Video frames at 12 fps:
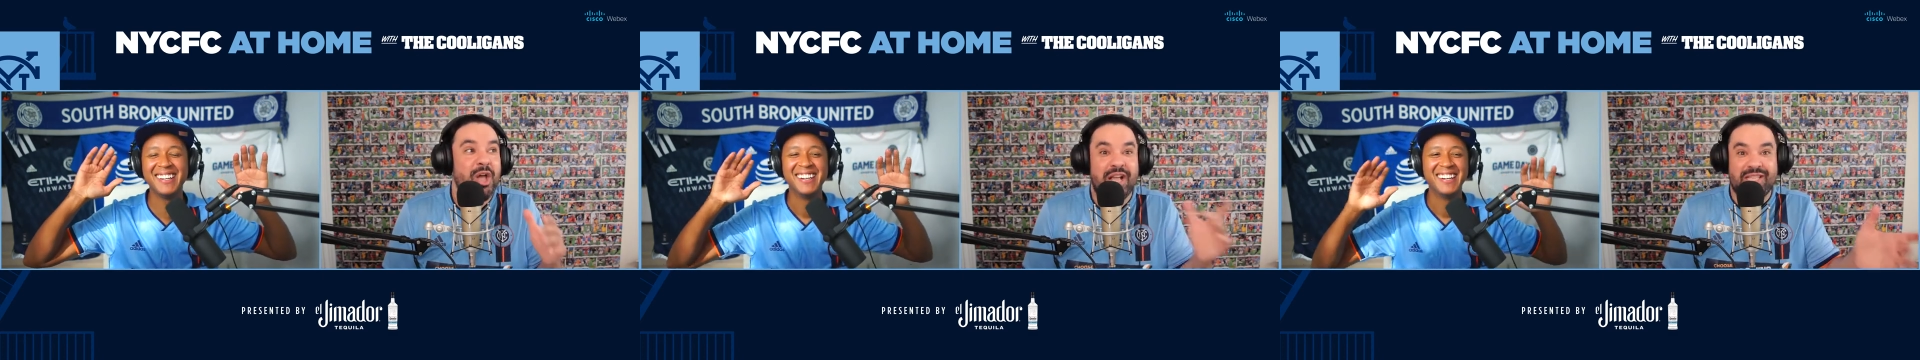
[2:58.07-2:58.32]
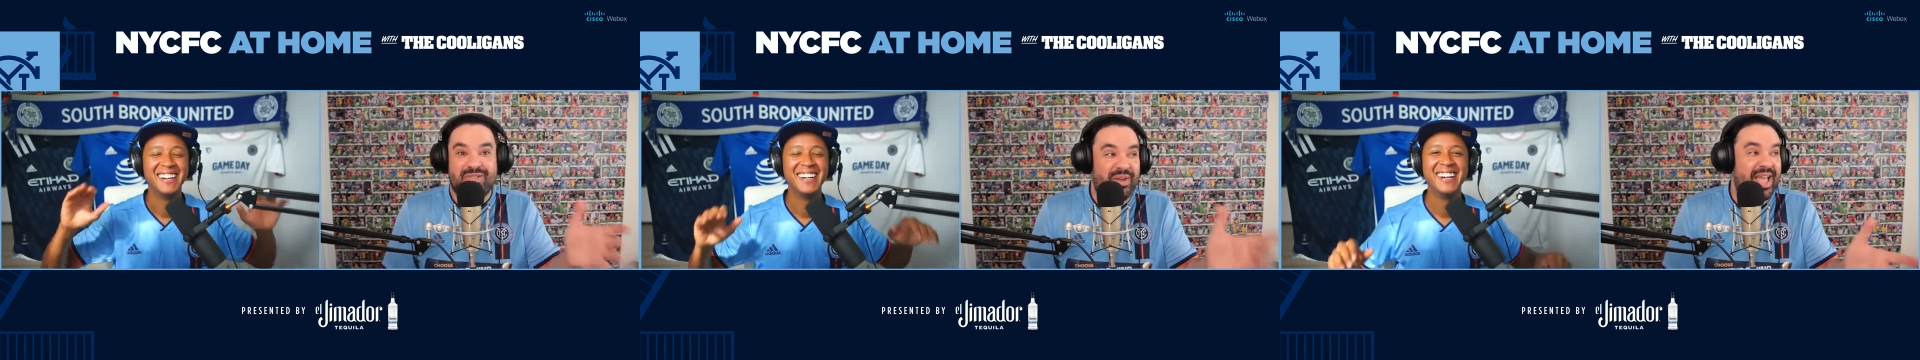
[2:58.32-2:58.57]
Speaker 1: It's
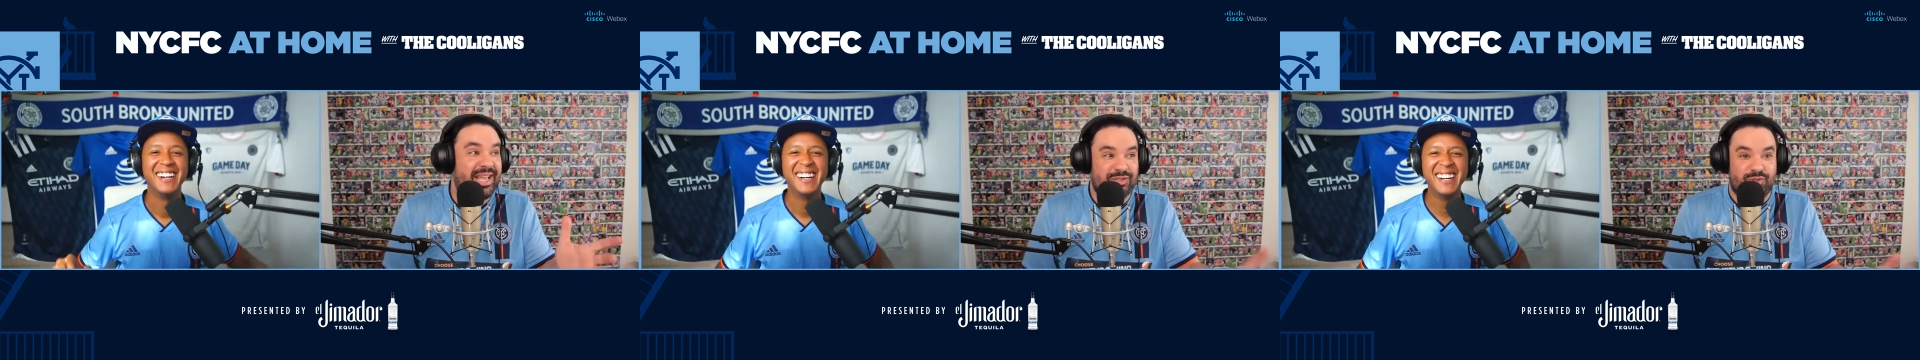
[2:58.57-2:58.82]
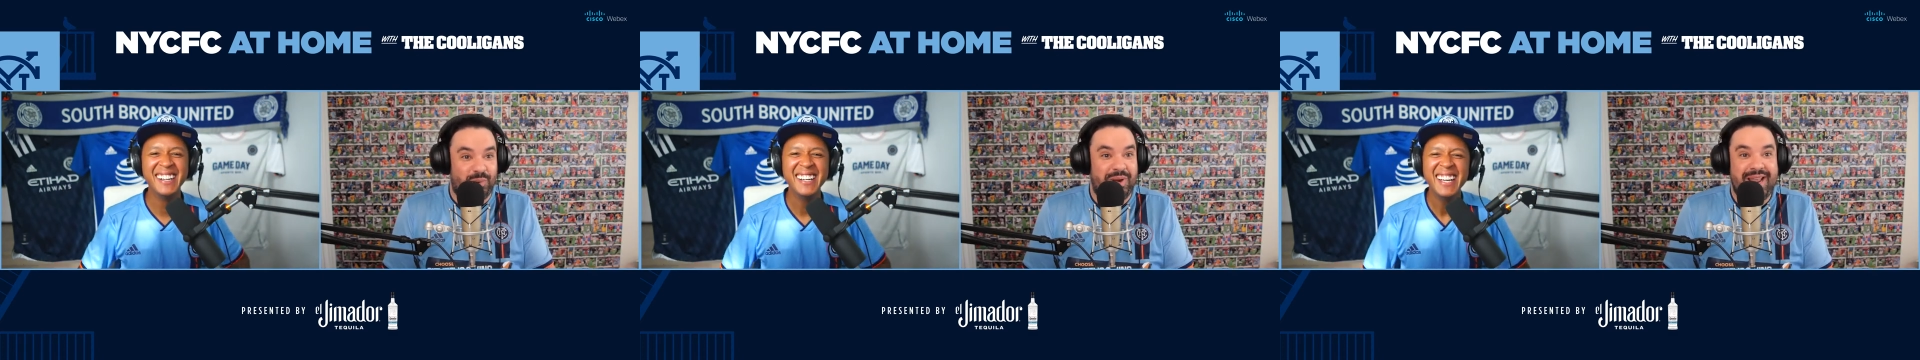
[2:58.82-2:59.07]
phase
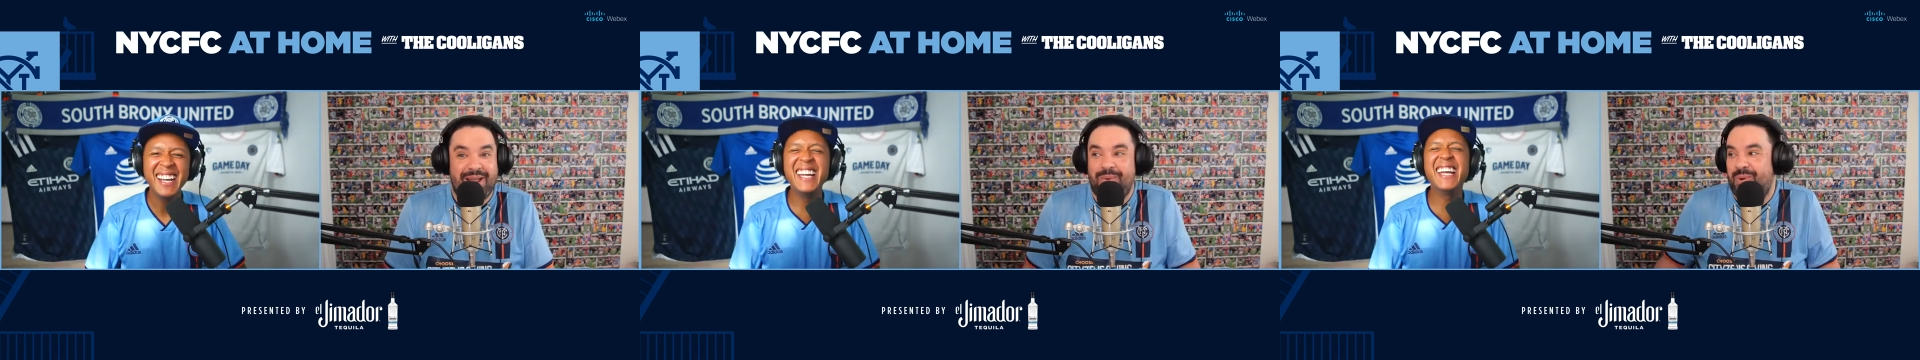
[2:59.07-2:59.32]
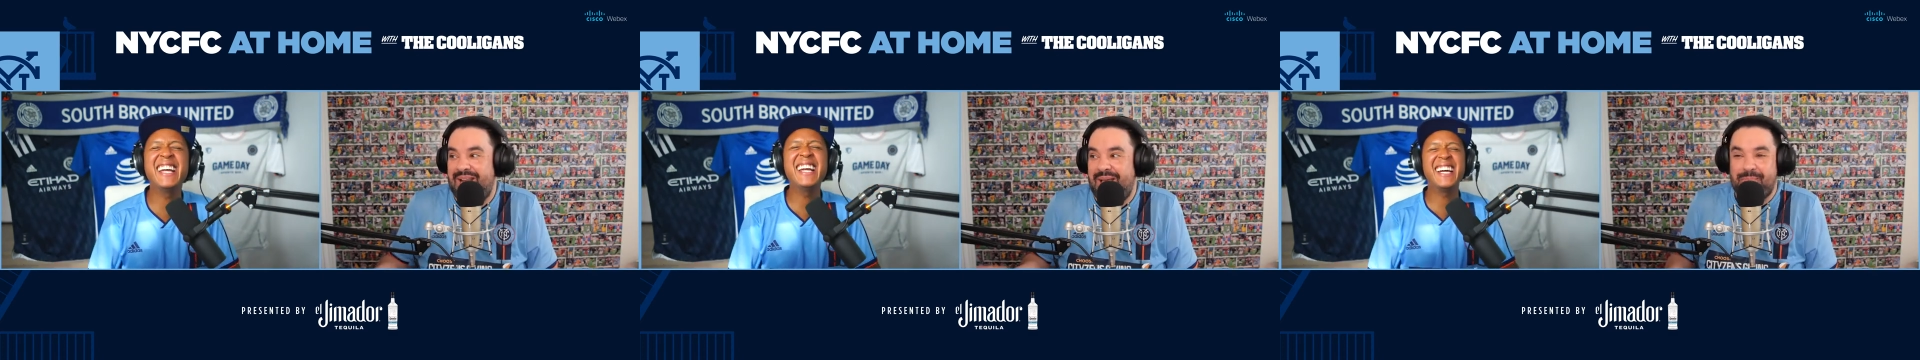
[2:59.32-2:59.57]
three. What
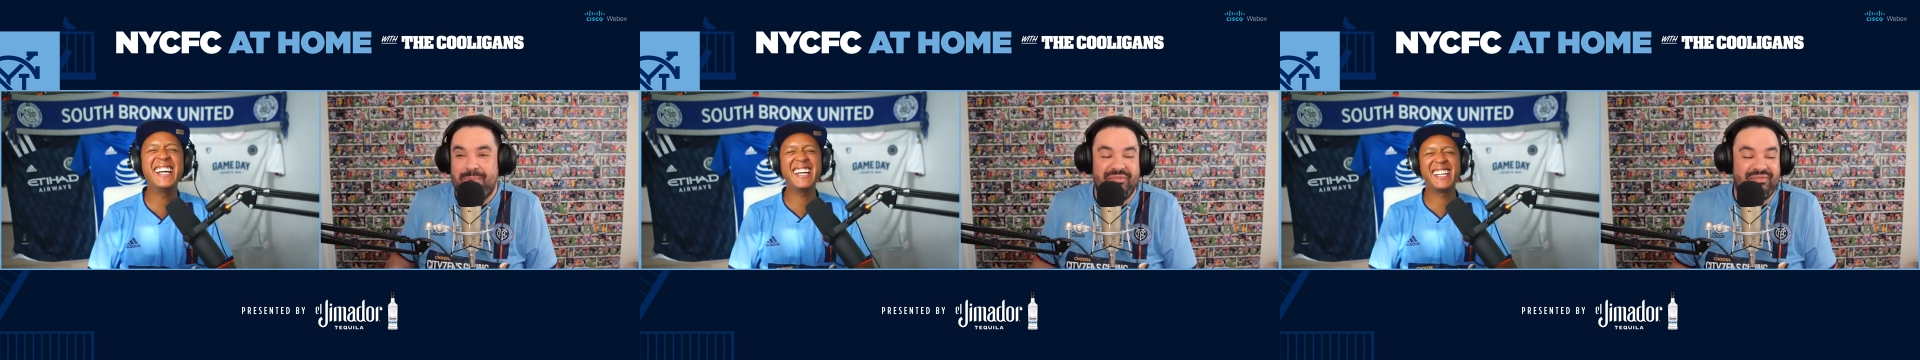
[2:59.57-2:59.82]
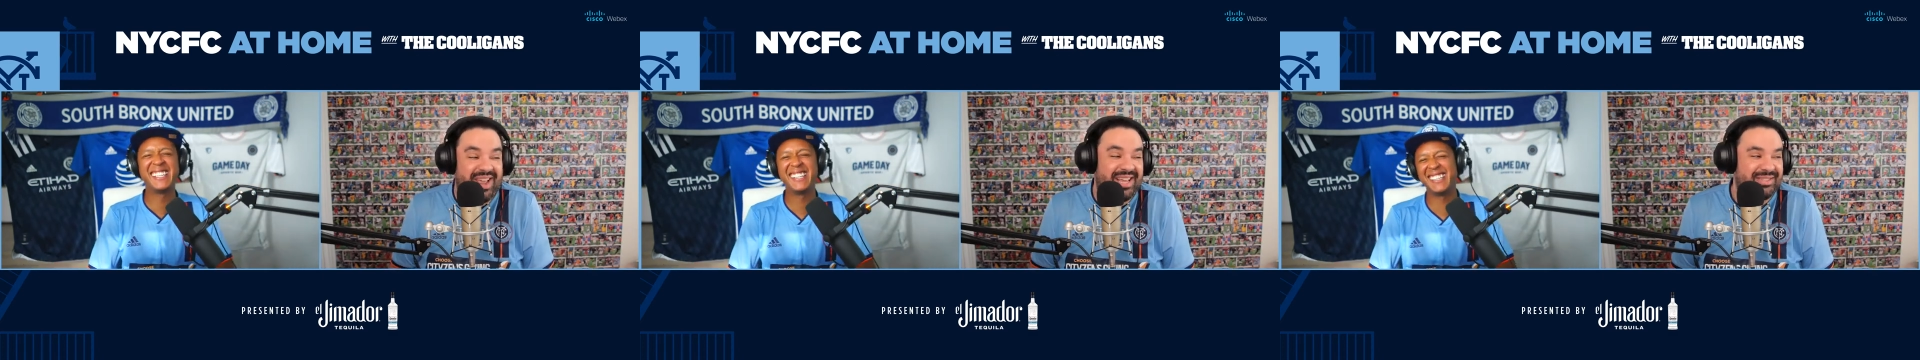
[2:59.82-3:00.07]
happened to
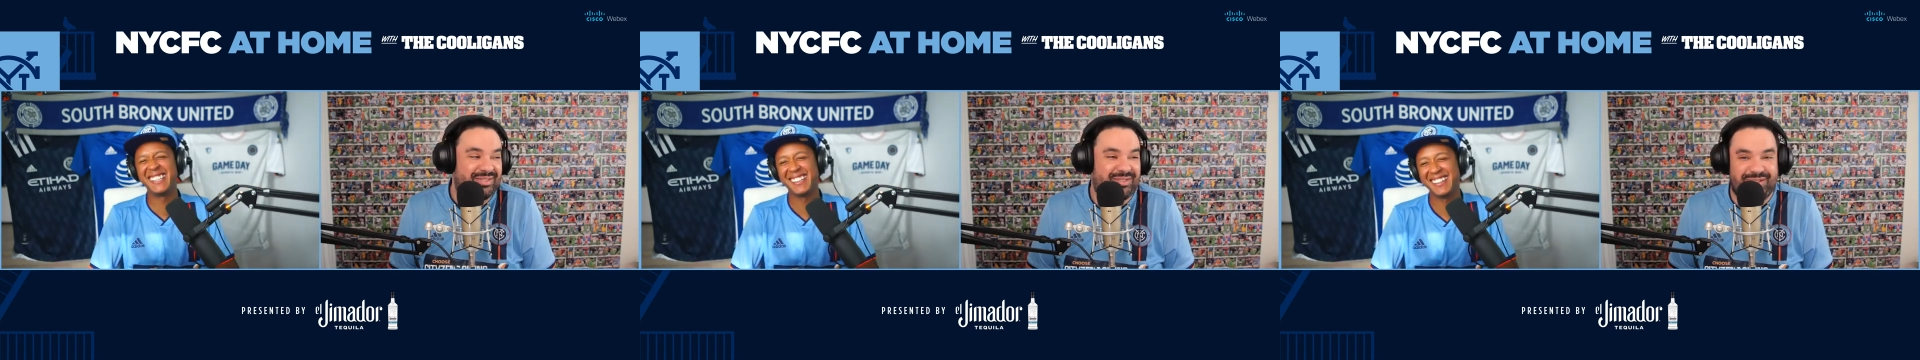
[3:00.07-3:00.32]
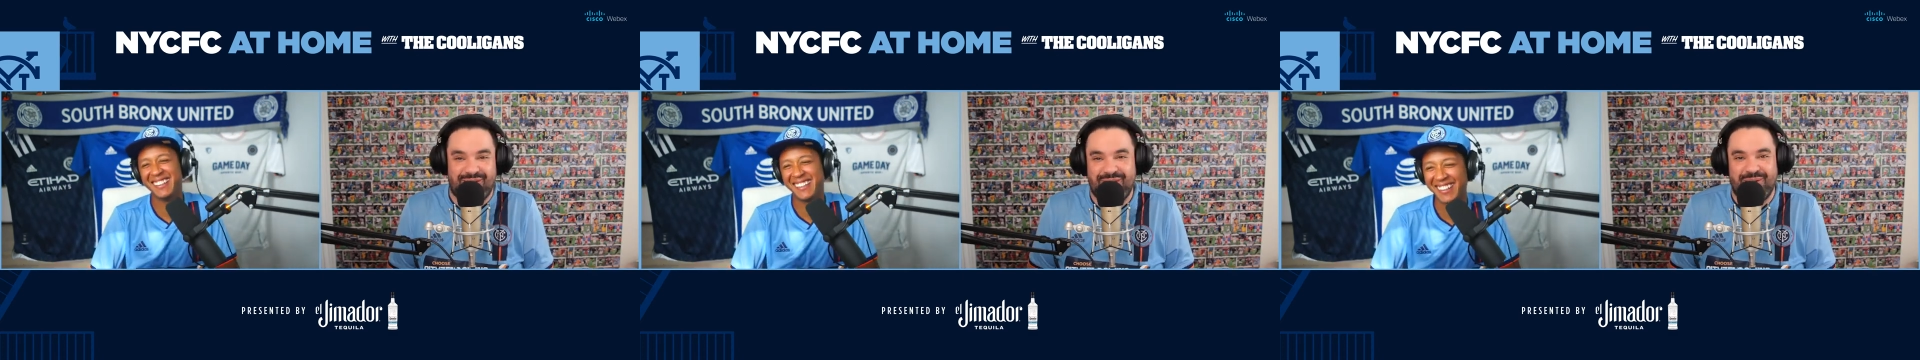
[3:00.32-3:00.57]
phase
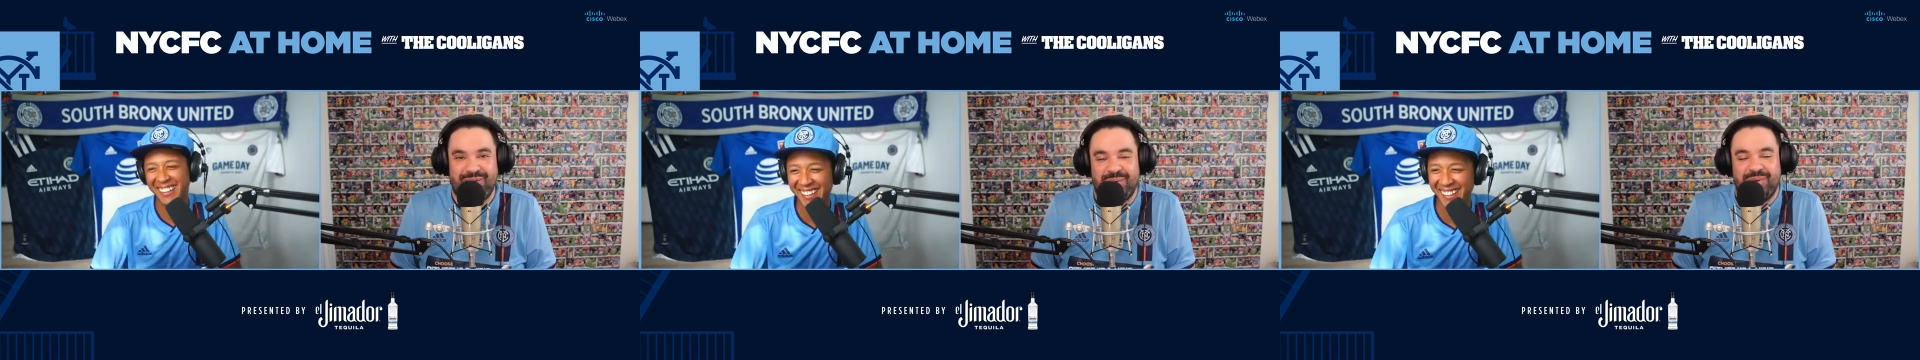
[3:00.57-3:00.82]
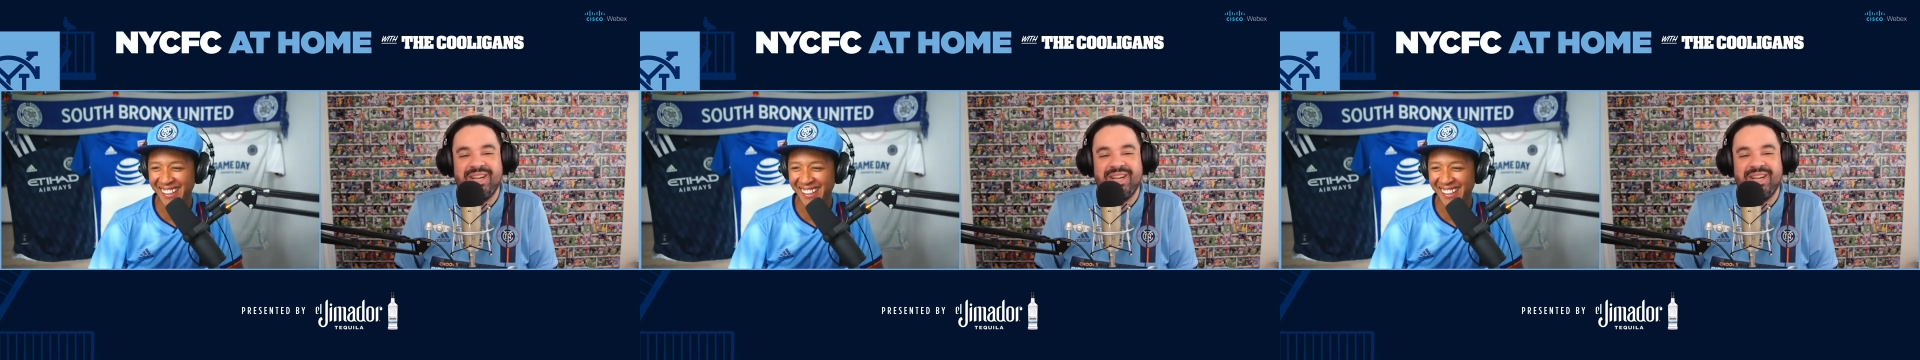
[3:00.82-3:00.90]
two?